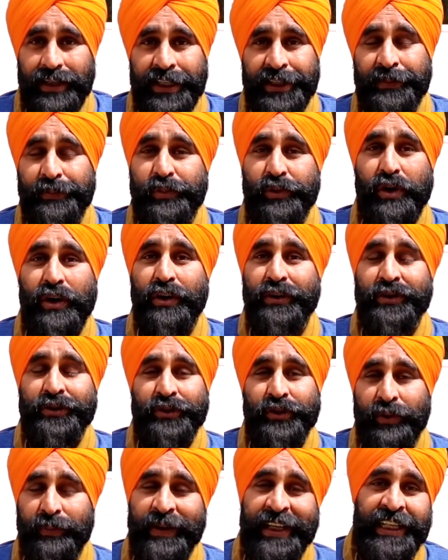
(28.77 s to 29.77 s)
It brought
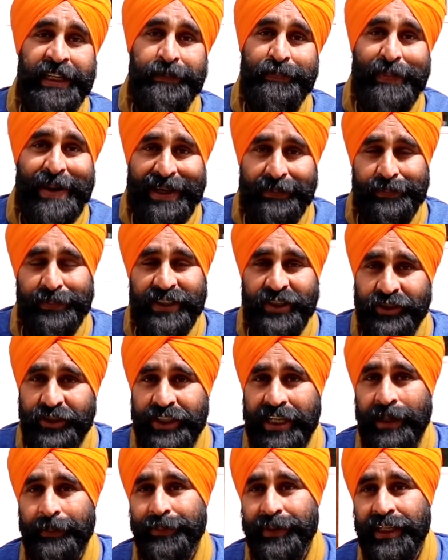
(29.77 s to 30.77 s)
so many
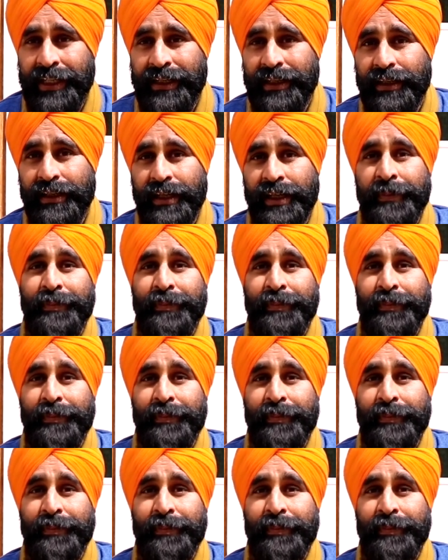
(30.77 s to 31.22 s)
Punjabi,